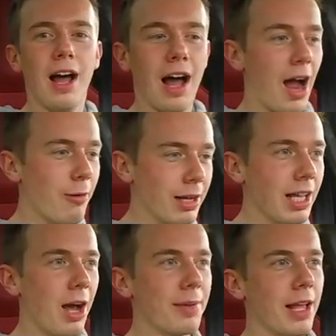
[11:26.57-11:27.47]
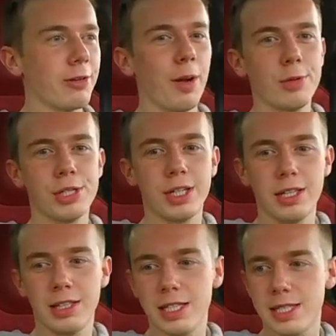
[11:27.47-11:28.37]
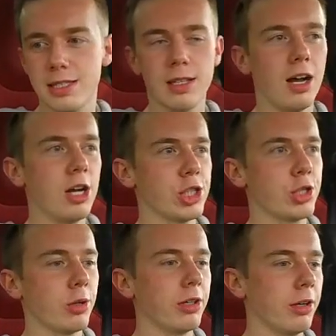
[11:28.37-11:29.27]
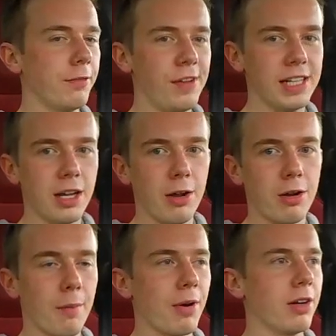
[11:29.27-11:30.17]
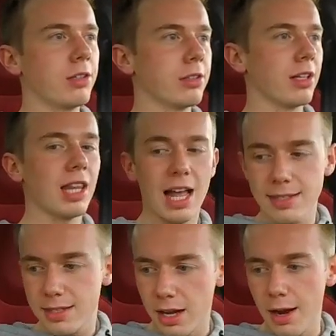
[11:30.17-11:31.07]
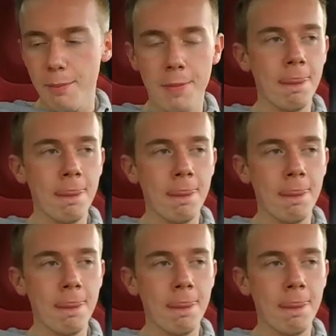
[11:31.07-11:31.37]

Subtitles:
I really hope that you appreciated this shorter video comparing to the last time,